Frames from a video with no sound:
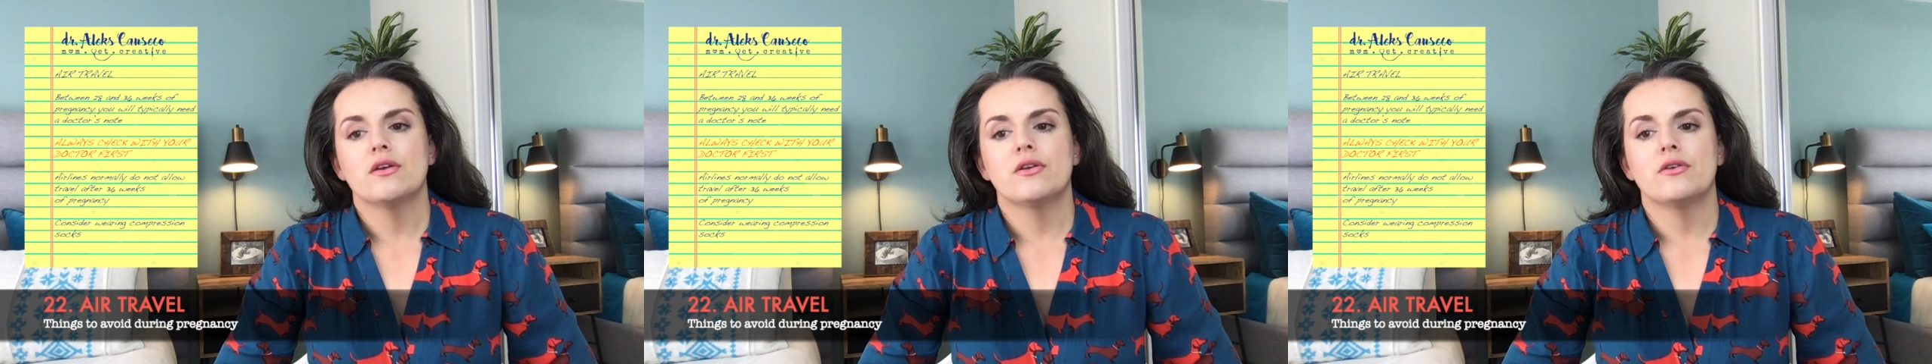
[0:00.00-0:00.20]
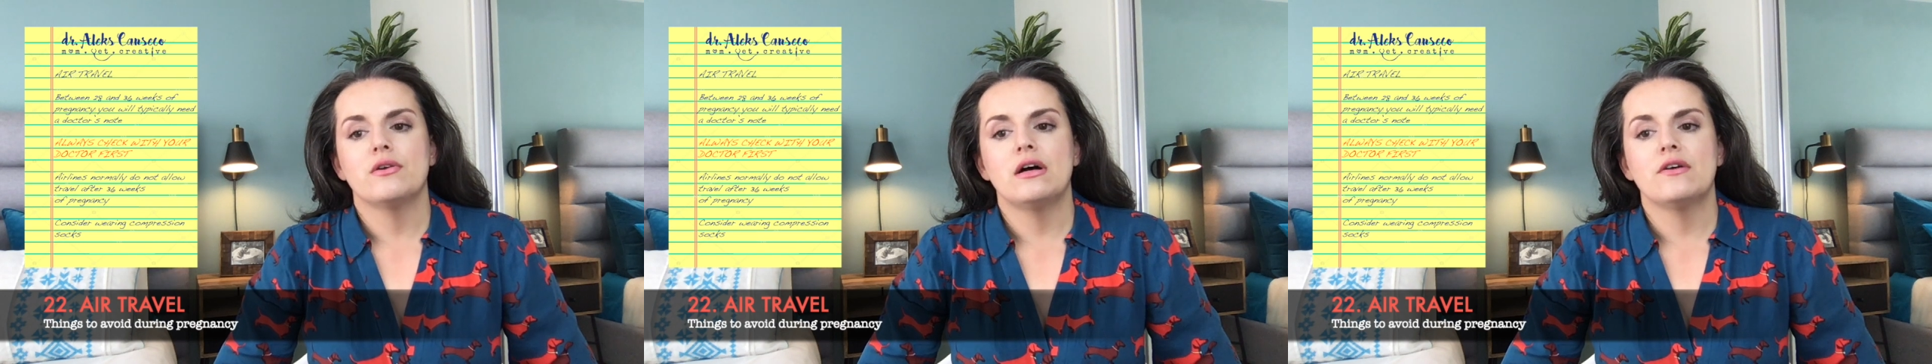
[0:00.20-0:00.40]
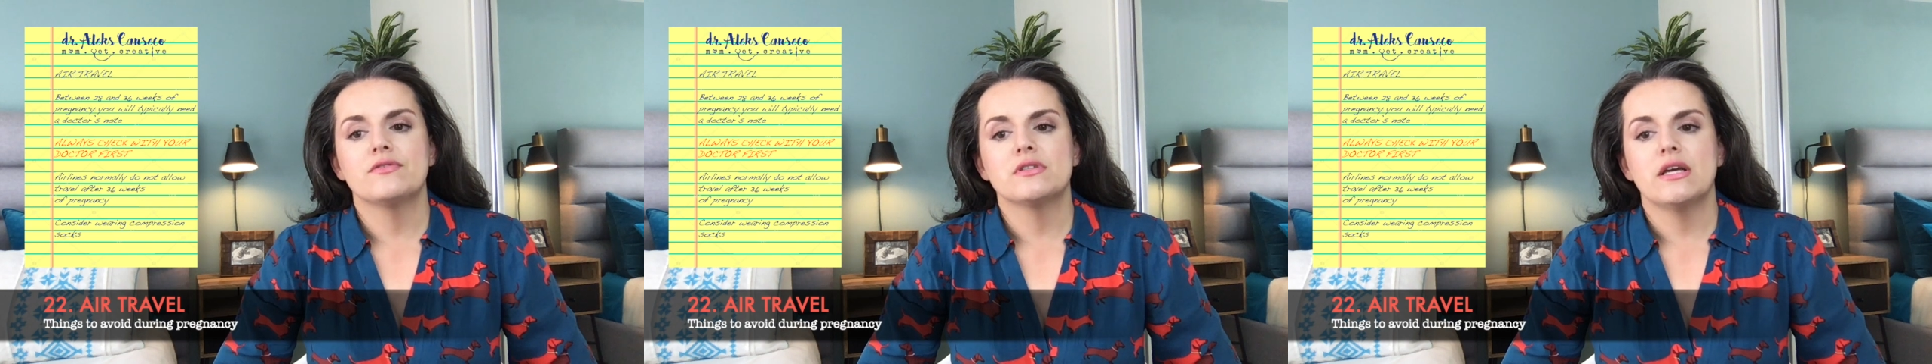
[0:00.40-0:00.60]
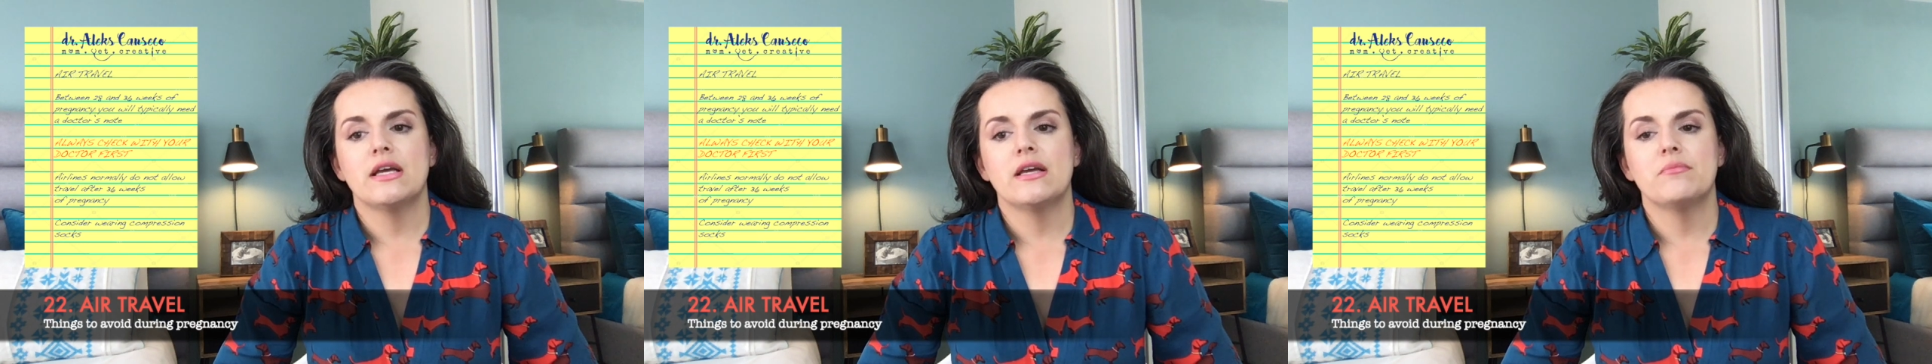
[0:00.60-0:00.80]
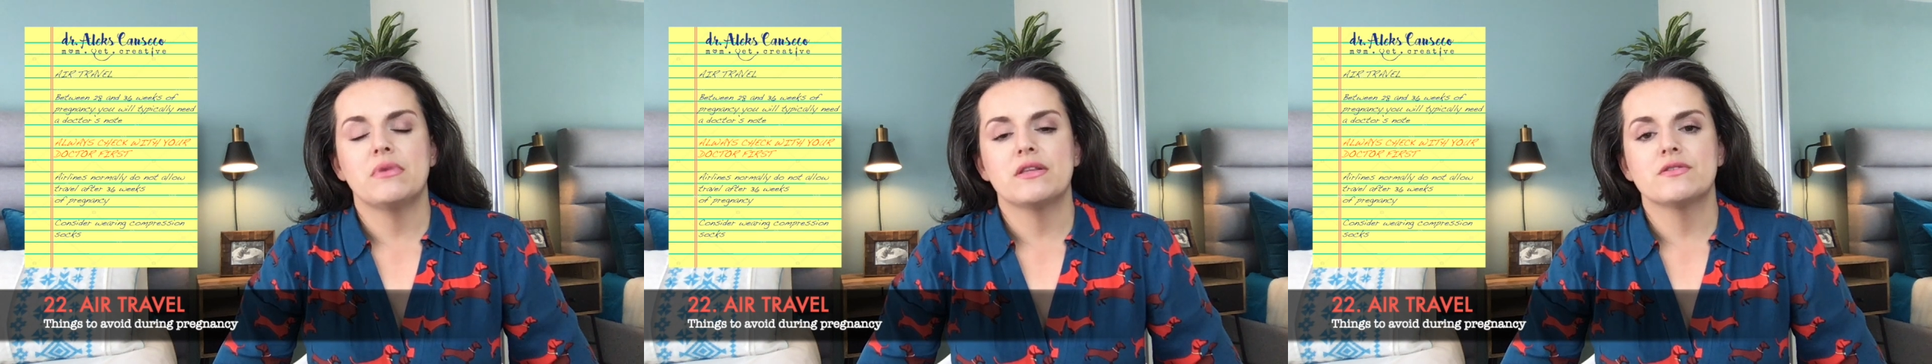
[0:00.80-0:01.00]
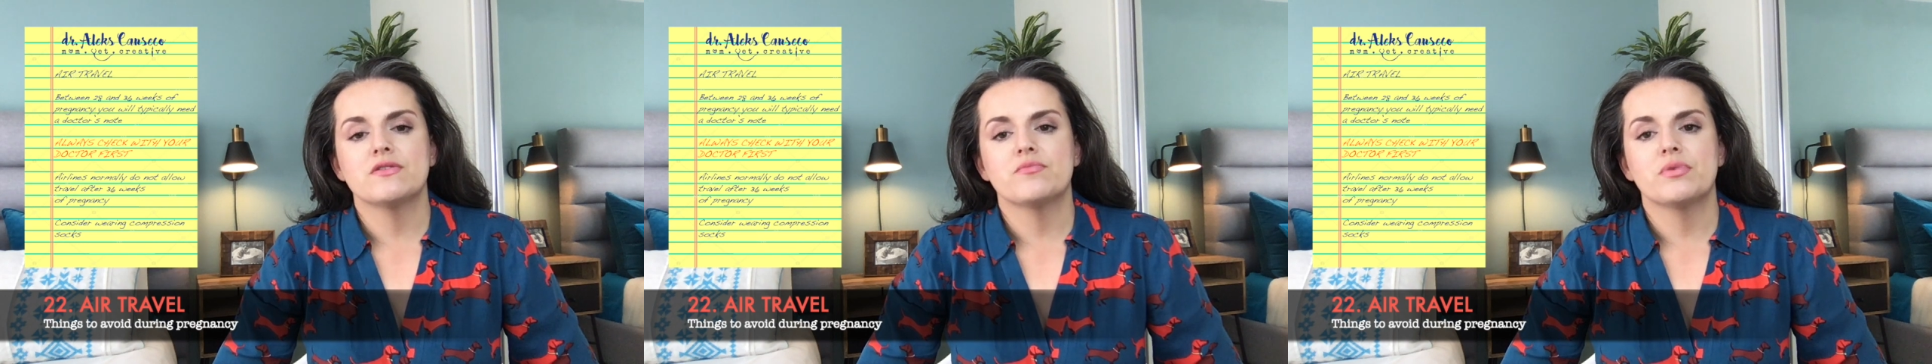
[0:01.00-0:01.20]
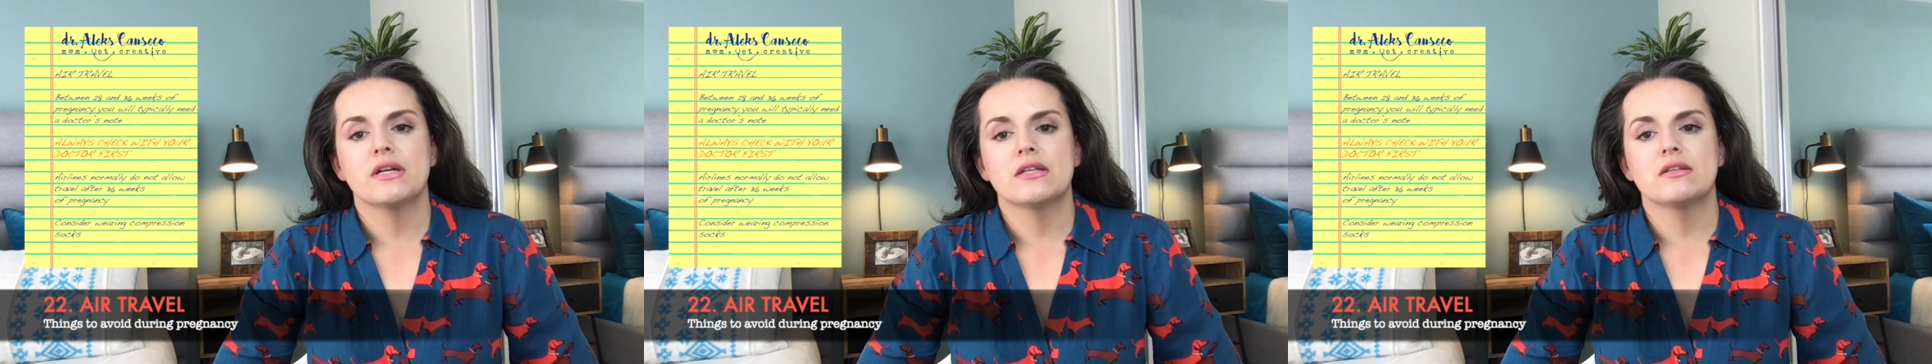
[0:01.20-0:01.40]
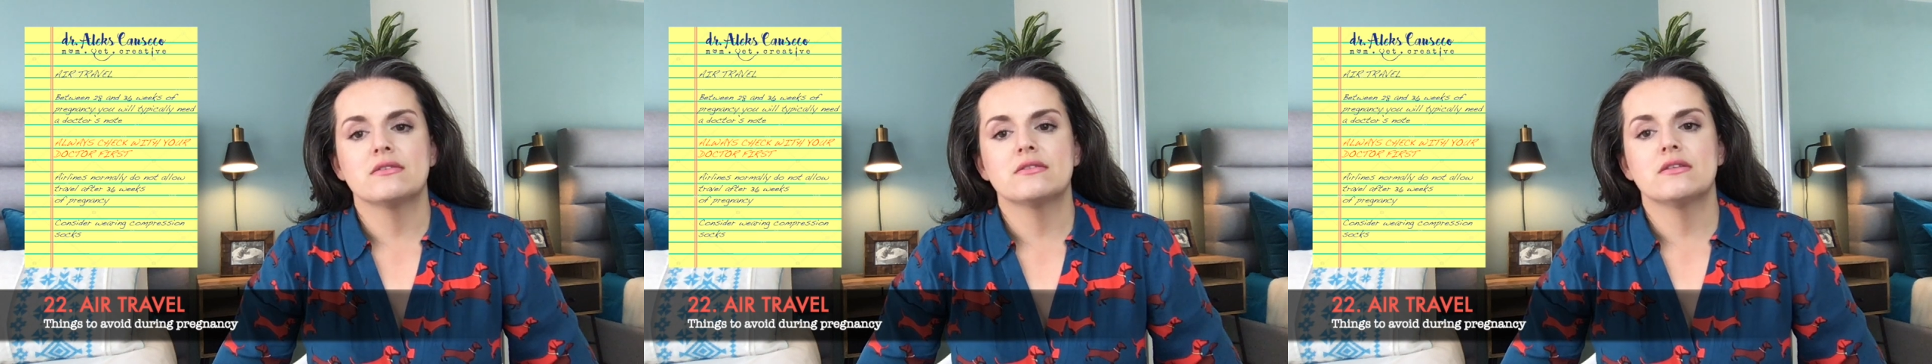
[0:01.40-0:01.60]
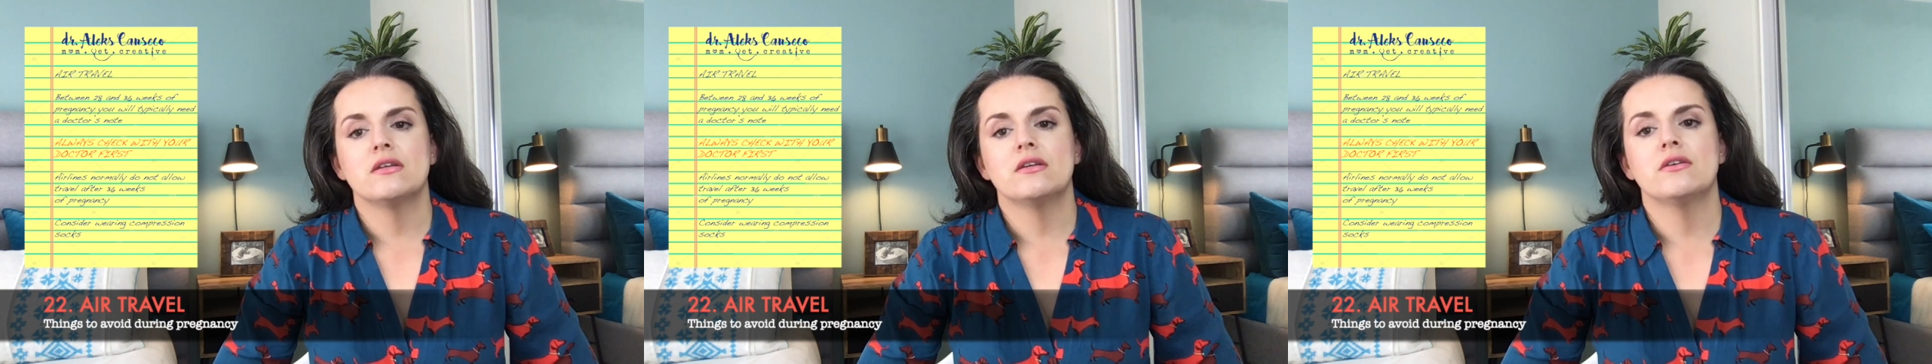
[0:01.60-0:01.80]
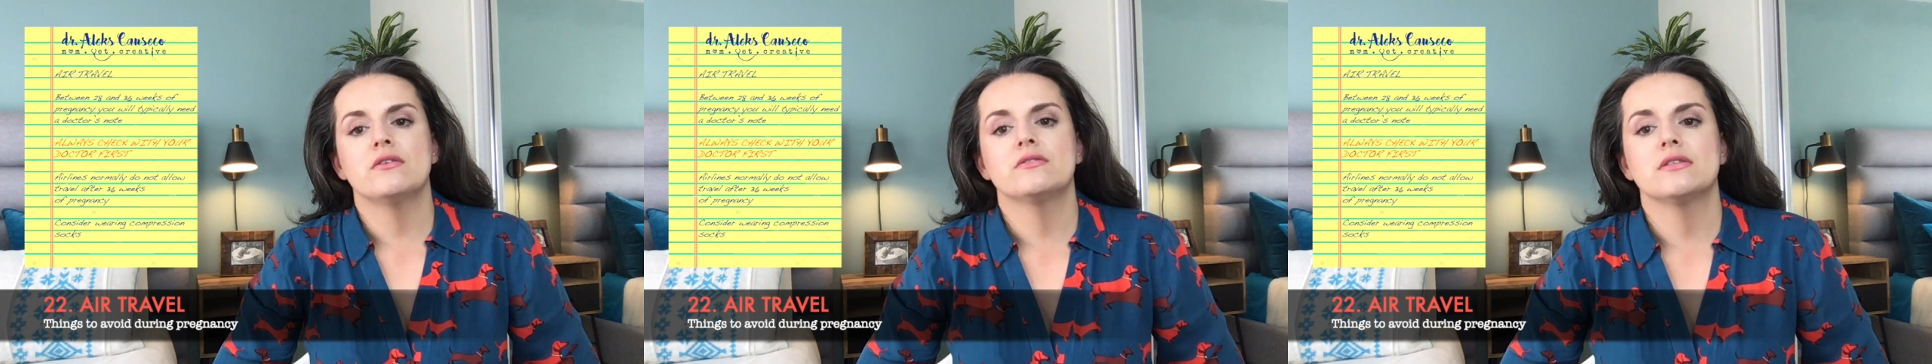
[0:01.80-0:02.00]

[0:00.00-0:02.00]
after 8 months of pregnancy,